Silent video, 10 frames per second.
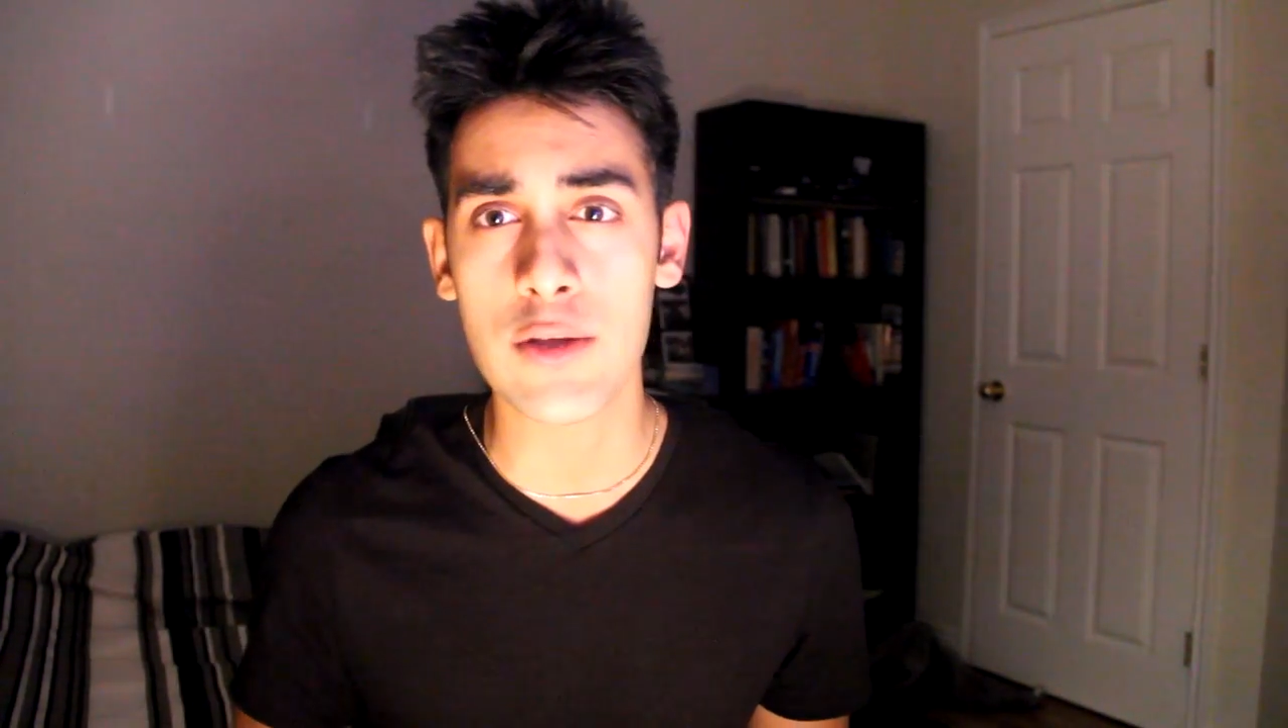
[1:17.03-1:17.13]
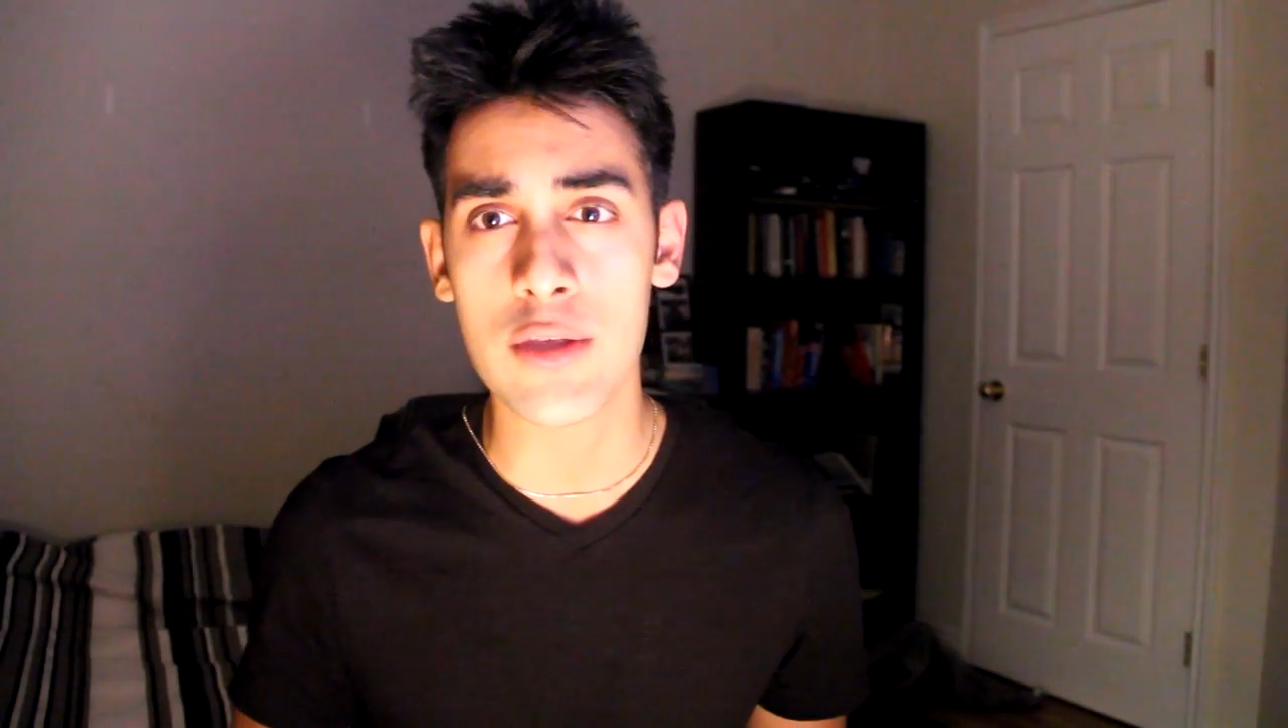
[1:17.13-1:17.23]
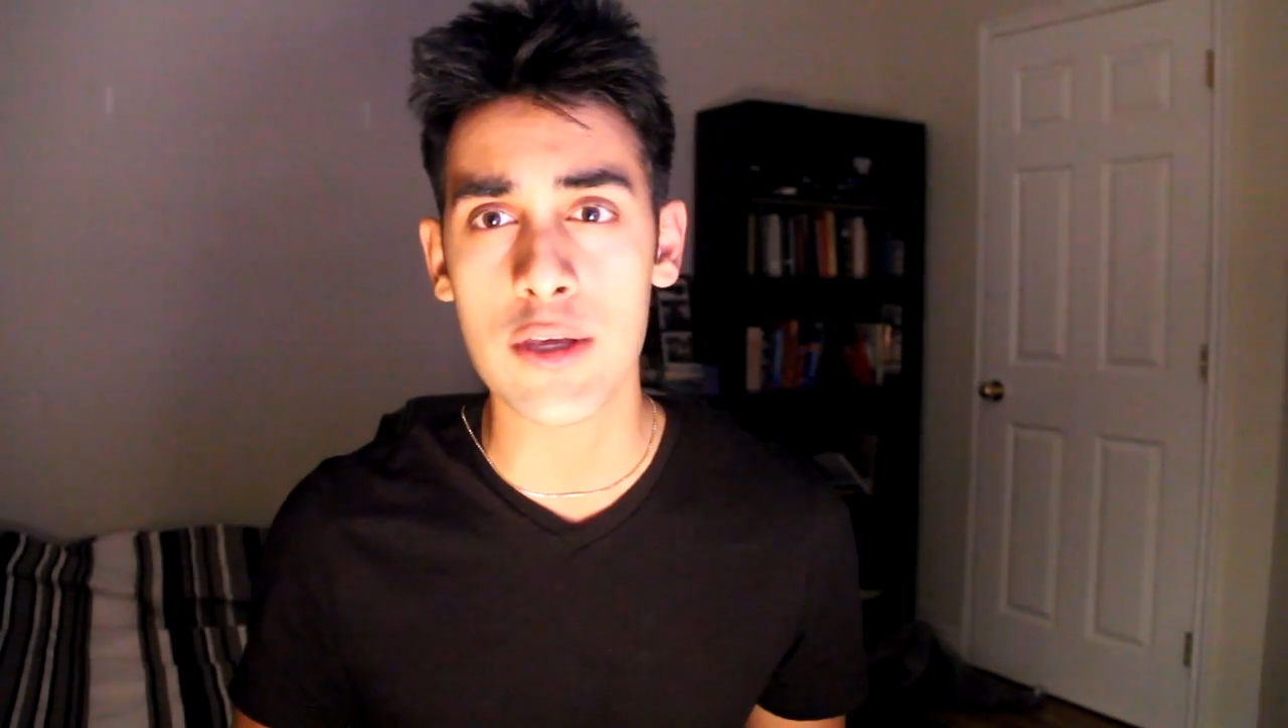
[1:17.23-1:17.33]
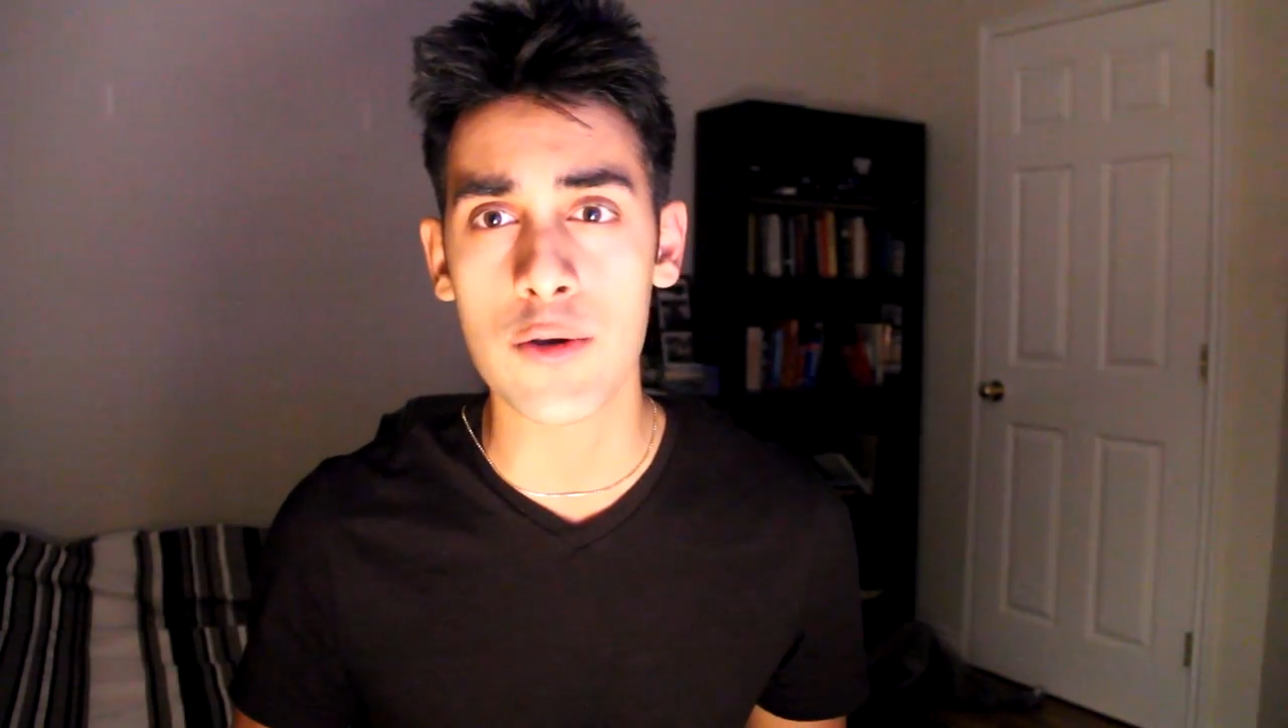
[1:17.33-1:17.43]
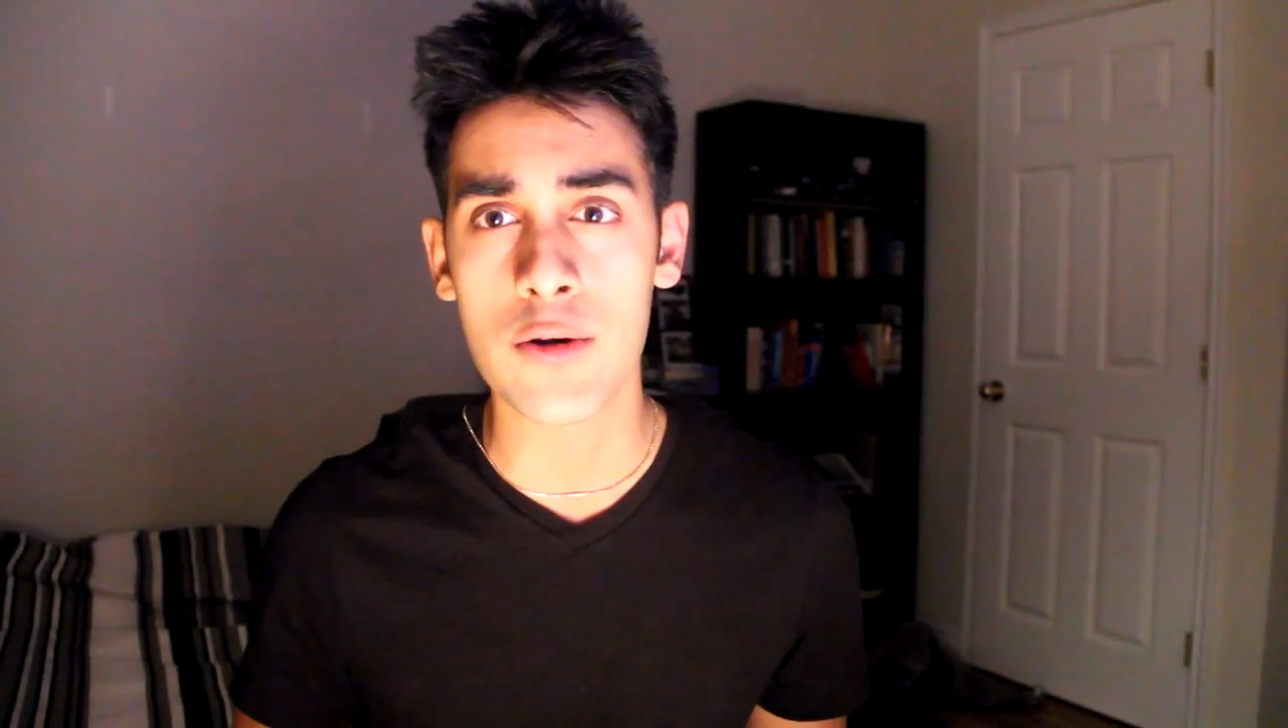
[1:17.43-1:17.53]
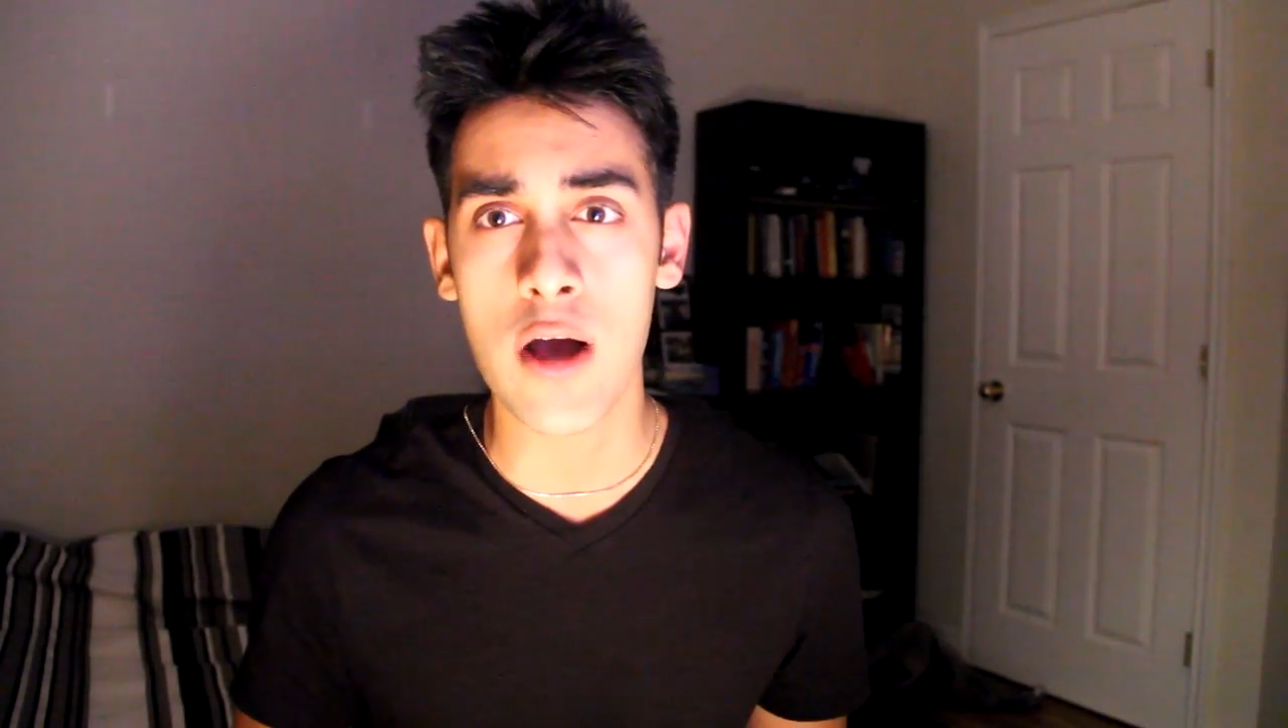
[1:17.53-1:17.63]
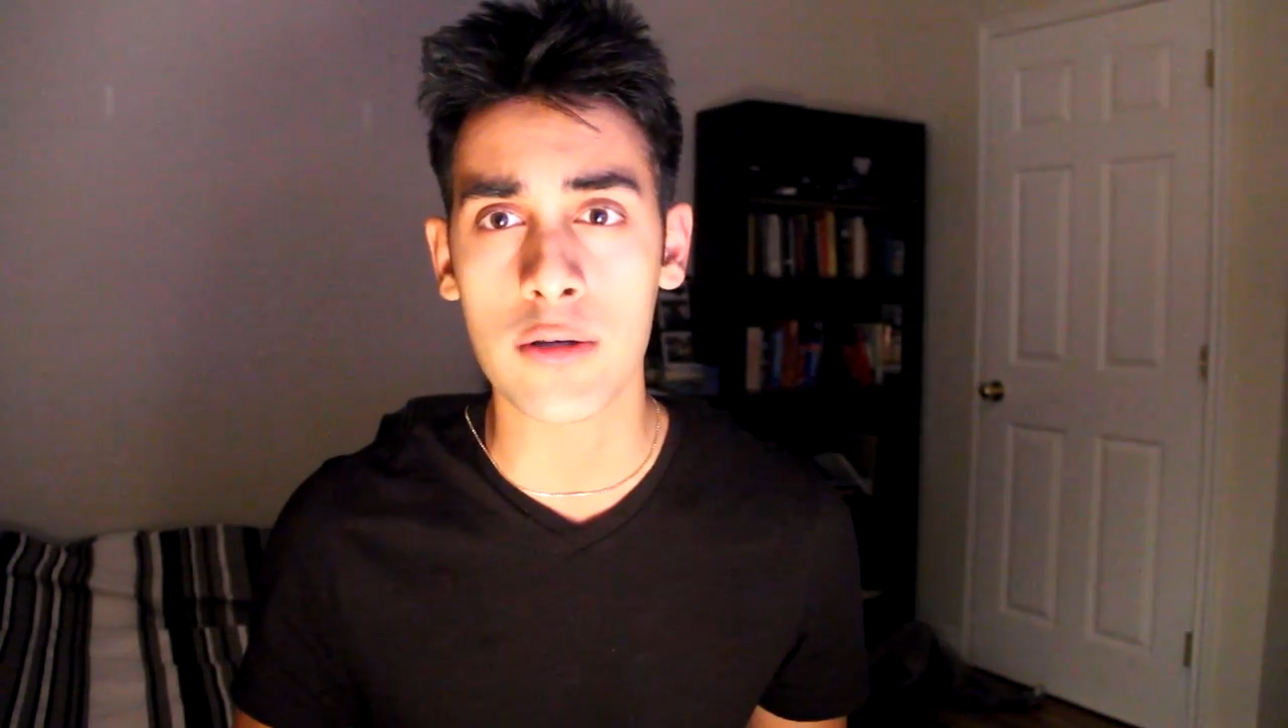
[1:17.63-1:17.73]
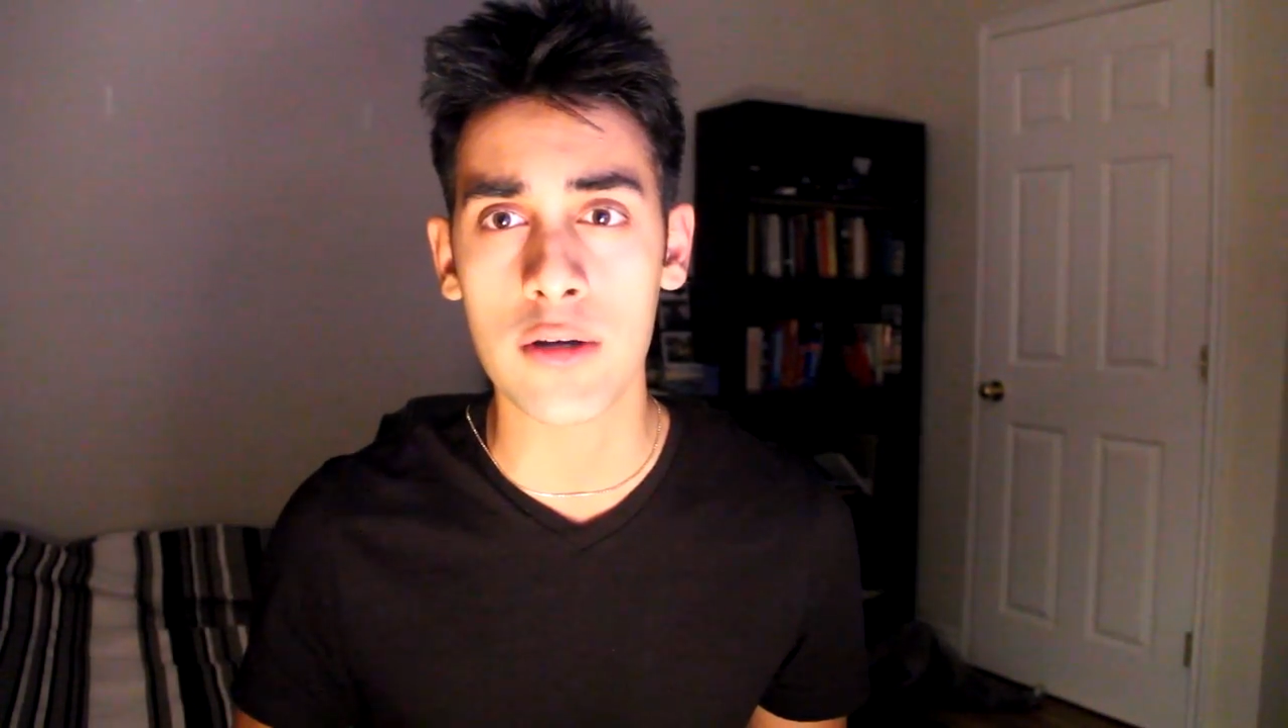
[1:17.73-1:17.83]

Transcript: you that you're not